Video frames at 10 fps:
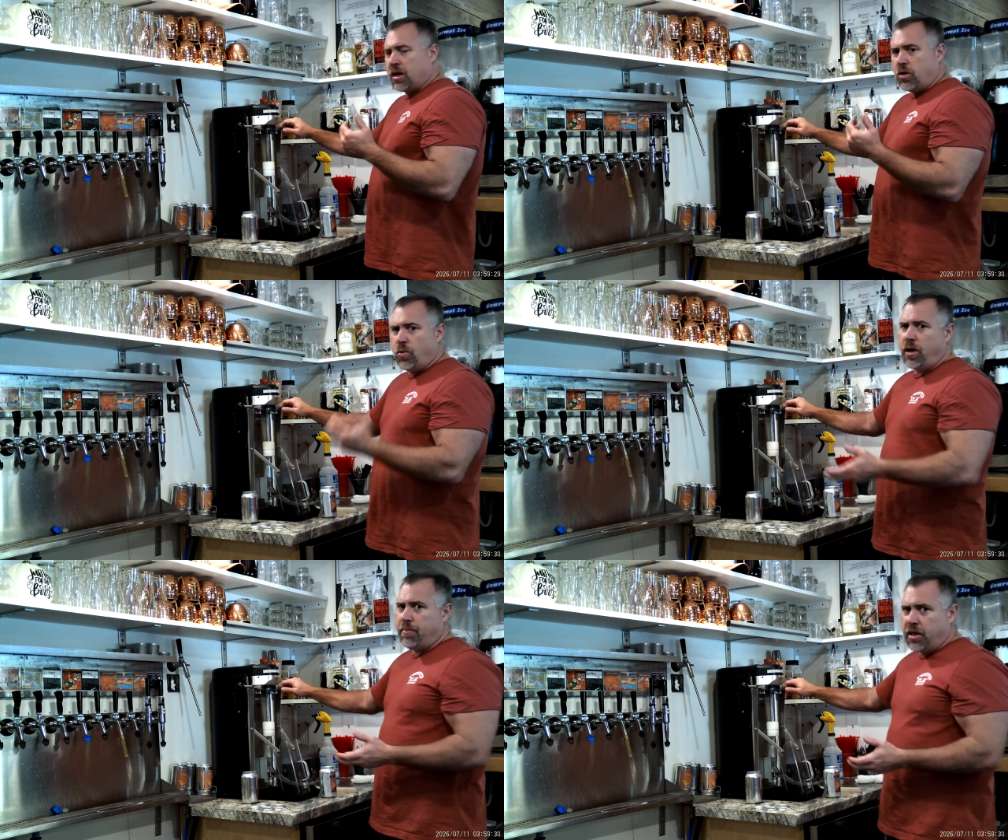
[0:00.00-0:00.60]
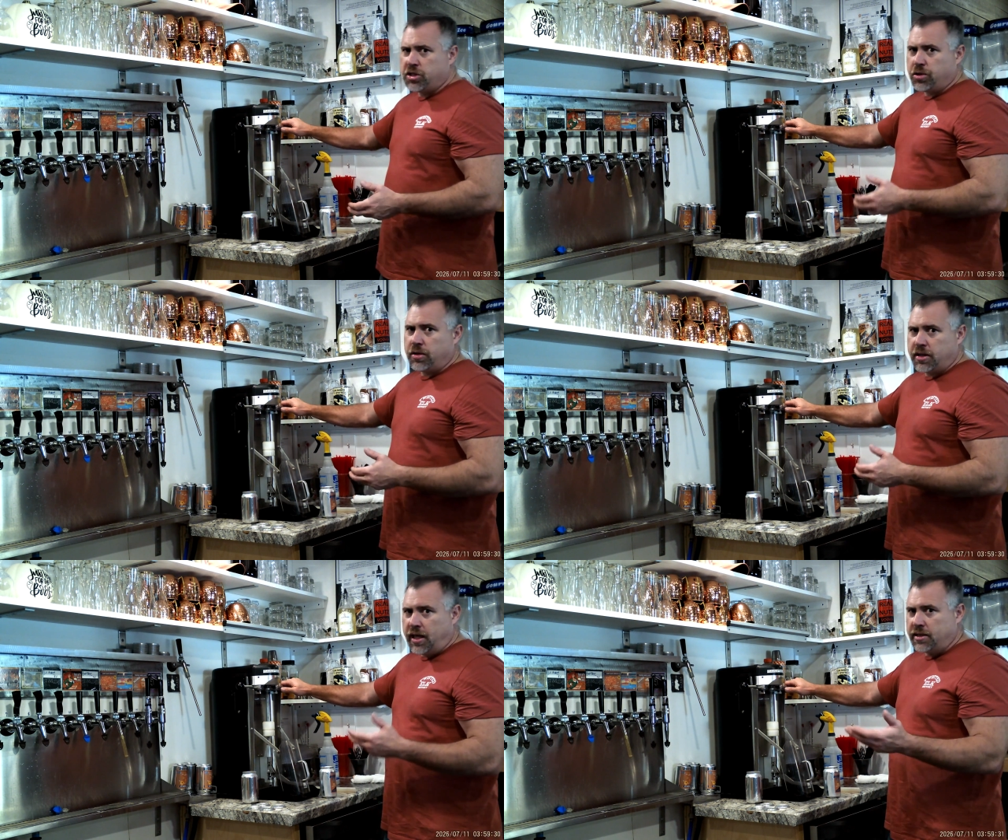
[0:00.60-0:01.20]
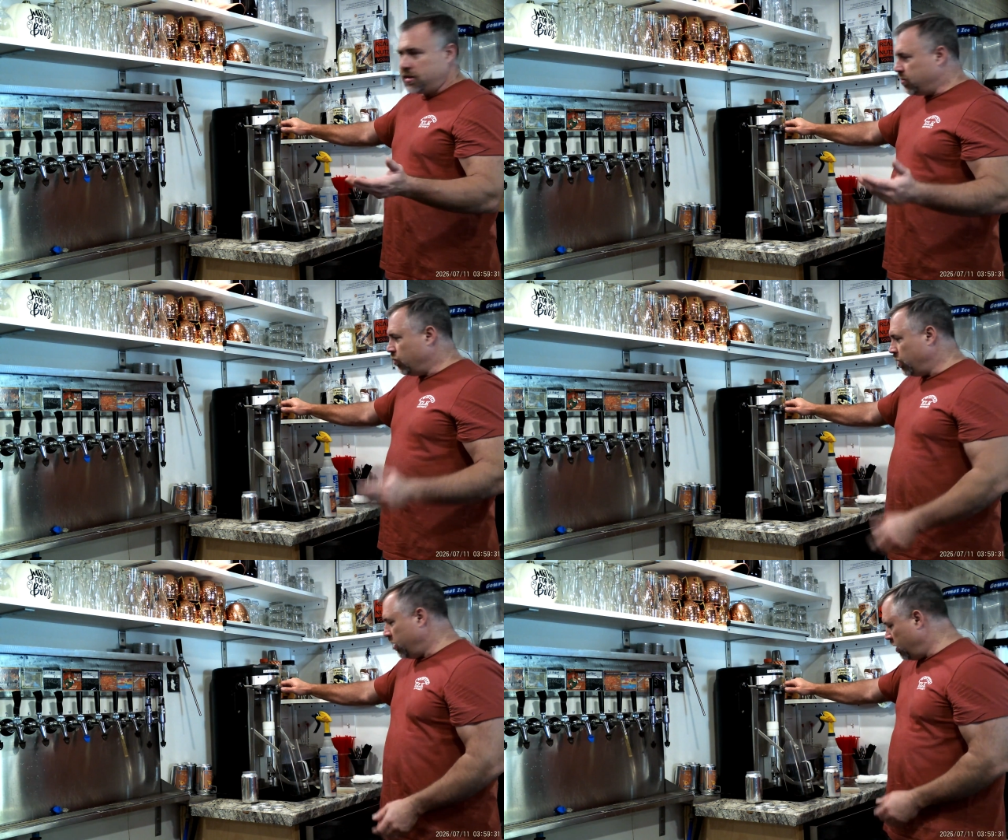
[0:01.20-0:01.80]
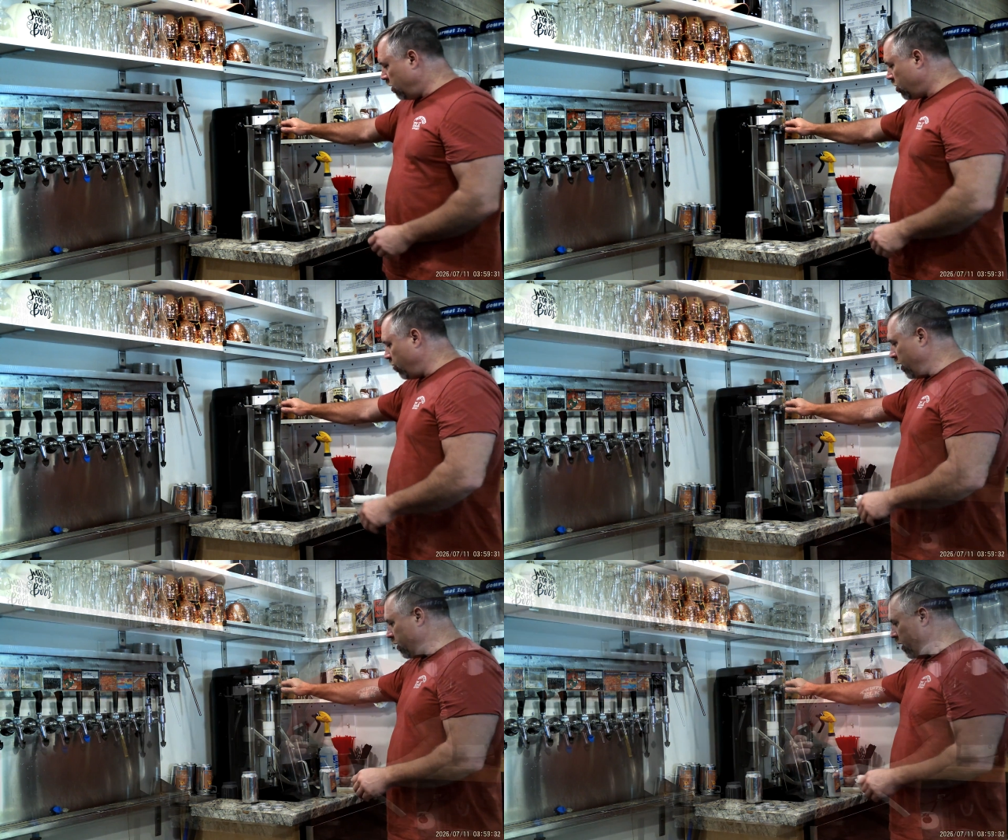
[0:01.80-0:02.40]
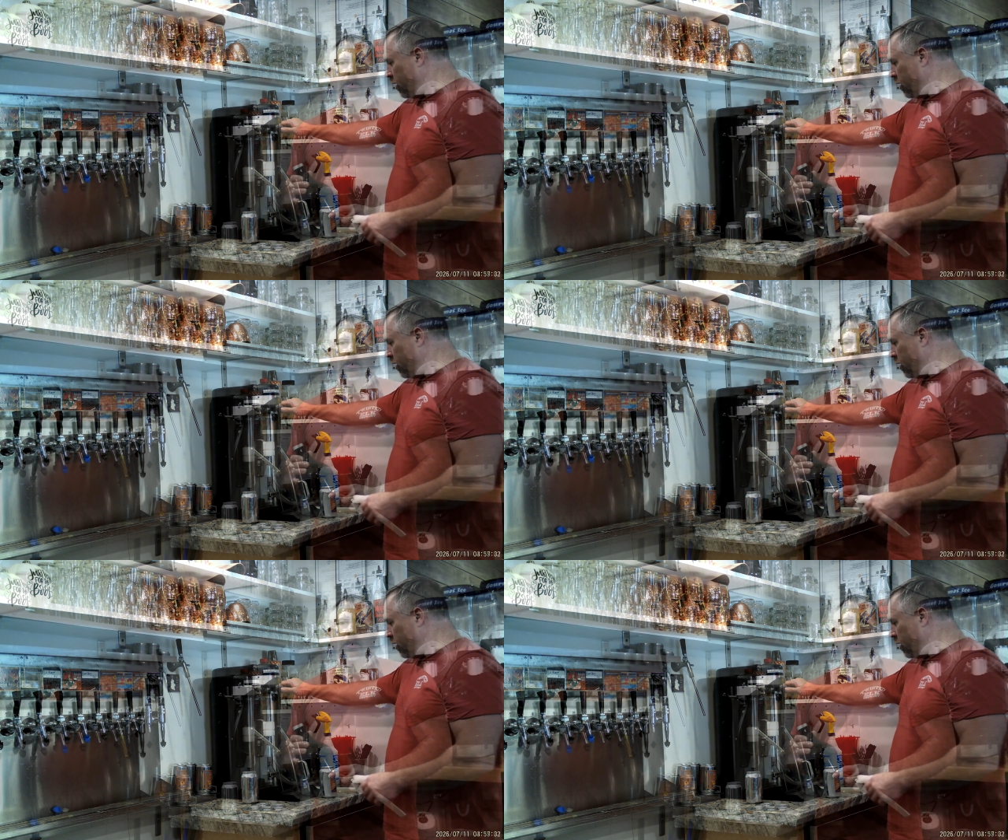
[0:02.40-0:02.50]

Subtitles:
you want to make sure that that's really done correctly.